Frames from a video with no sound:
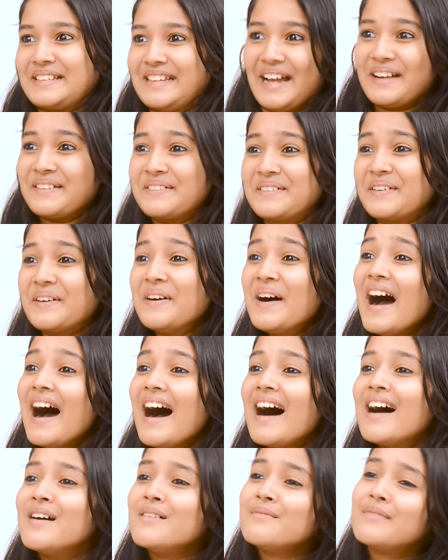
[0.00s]
I don't know.
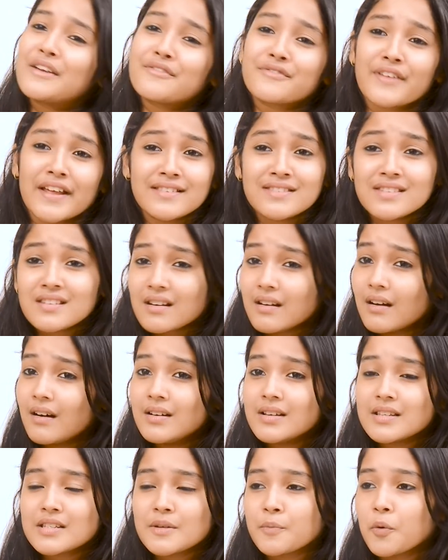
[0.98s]
My friends are
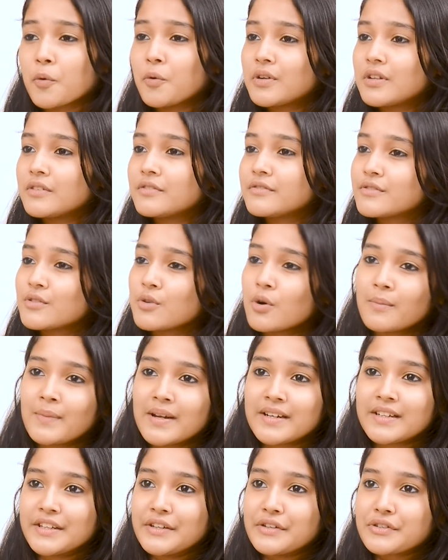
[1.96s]
really supportive. So
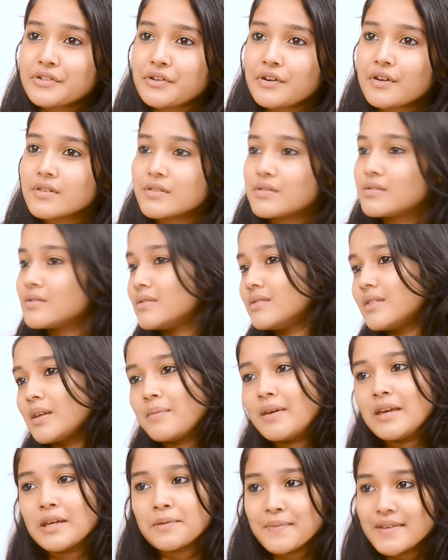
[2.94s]
my teachers, they
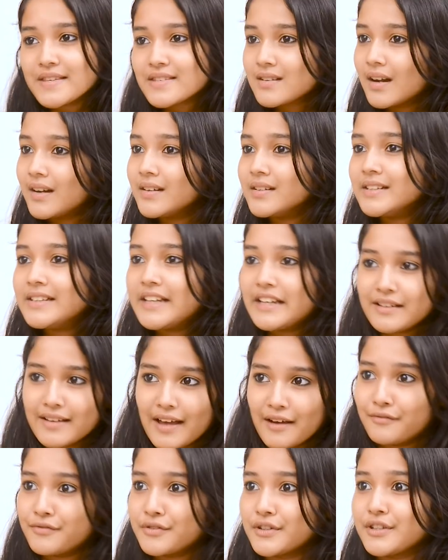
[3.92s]
make me study
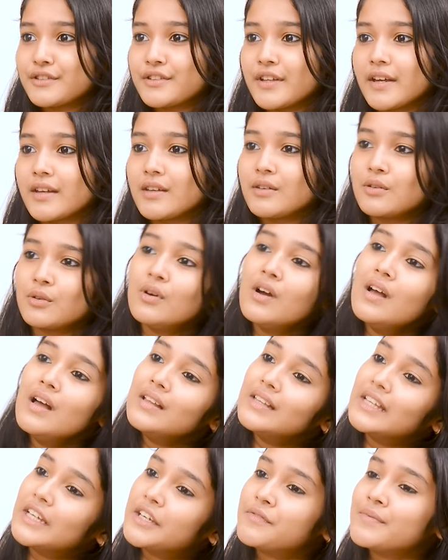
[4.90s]
everything, you know.
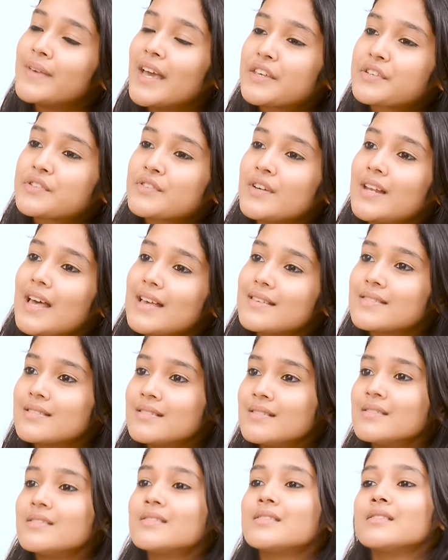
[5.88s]
They give me extra
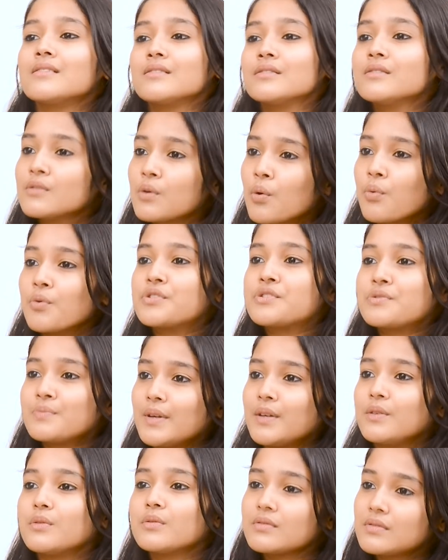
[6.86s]
lessons and coach
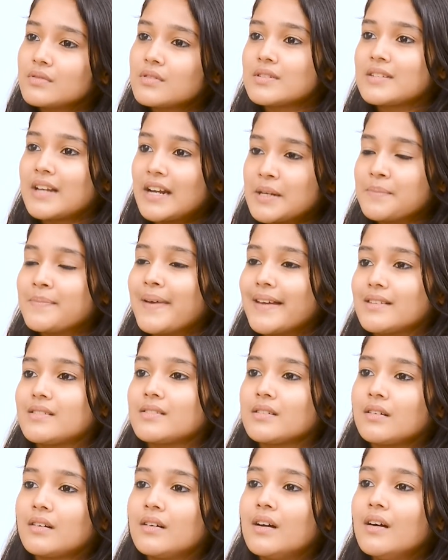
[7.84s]
me, you know, to study
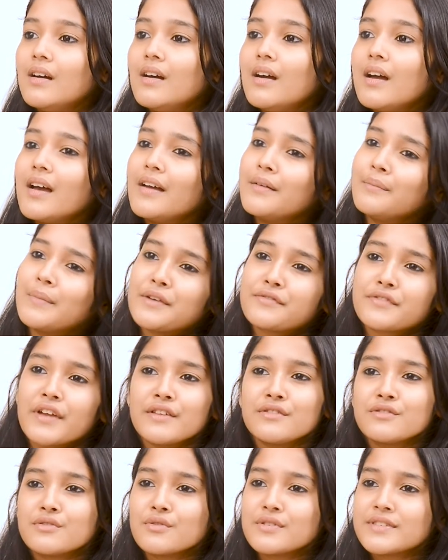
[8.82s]
better. And my
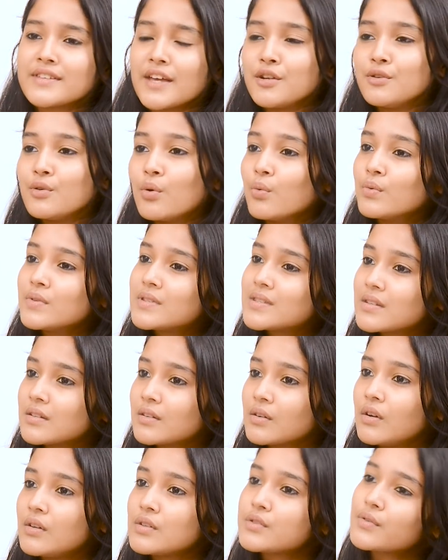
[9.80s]
friends, you know, send notes and
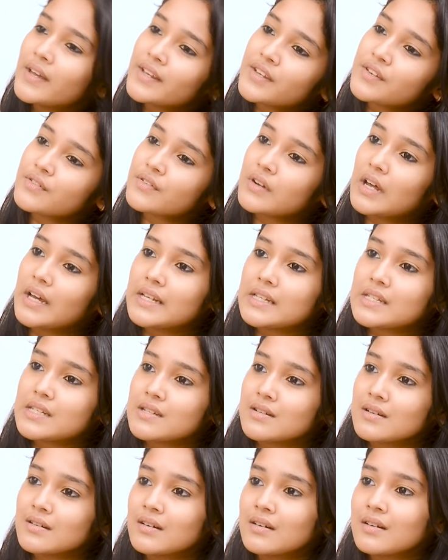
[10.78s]
all. So I can write
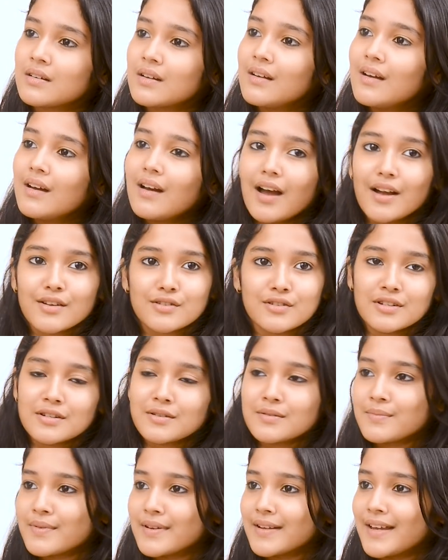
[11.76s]
here.
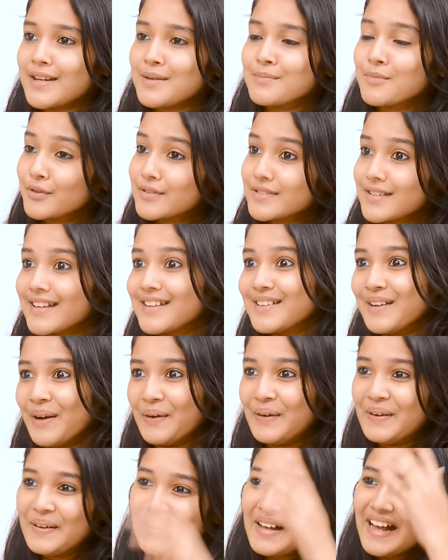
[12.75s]
Didn't bring any books right now.